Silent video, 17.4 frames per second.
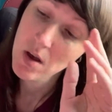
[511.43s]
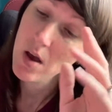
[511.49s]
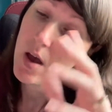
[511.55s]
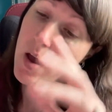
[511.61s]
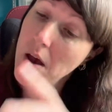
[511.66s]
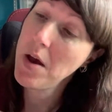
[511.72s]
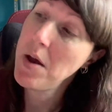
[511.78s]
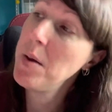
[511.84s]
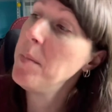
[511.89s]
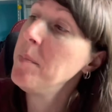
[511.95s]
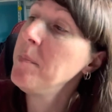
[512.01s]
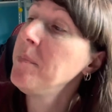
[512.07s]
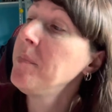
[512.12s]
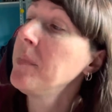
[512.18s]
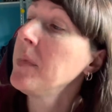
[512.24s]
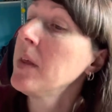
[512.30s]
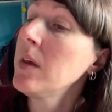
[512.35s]
um,
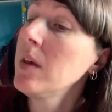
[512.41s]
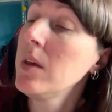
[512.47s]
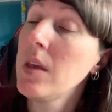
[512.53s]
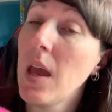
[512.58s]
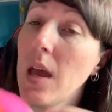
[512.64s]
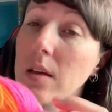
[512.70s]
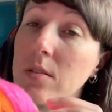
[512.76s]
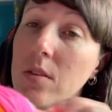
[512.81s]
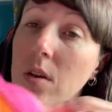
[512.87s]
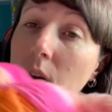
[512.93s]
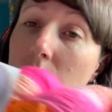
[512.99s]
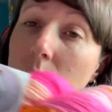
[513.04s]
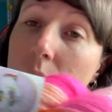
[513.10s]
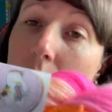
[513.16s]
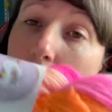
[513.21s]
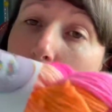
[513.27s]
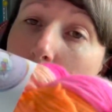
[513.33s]
yeah, so
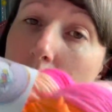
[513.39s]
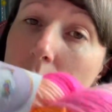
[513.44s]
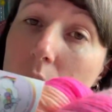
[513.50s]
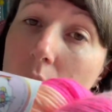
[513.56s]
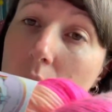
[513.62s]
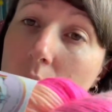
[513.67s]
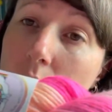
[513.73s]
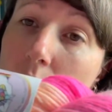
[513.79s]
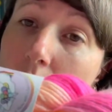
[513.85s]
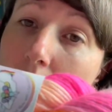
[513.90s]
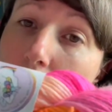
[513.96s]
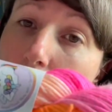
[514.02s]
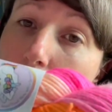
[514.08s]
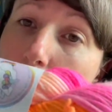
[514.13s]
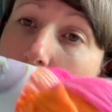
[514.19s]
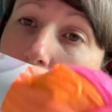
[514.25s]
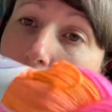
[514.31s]
that one I really
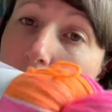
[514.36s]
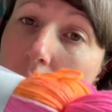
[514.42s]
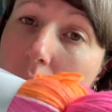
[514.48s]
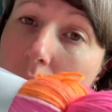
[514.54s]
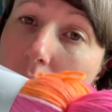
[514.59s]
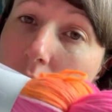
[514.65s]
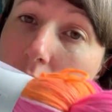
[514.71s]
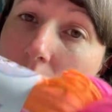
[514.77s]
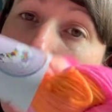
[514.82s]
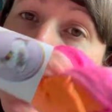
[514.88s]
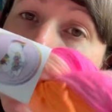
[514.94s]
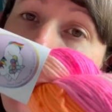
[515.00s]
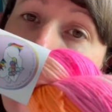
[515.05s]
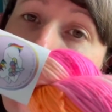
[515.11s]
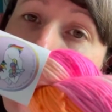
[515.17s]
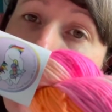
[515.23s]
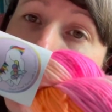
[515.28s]
quite liked the
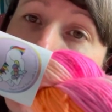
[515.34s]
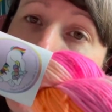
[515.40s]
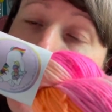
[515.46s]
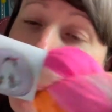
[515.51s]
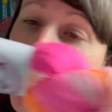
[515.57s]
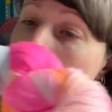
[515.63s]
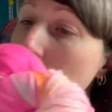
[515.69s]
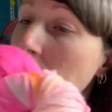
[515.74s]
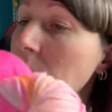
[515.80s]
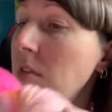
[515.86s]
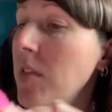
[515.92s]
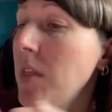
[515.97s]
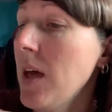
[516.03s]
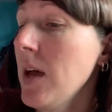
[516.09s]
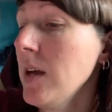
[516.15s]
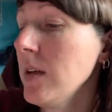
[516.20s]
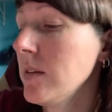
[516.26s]
look of. So we went for
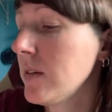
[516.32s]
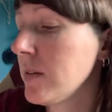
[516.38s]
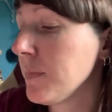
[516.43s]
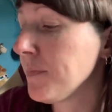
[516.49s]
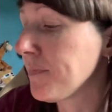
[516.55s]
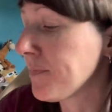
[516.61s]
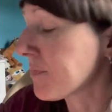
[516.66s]
that.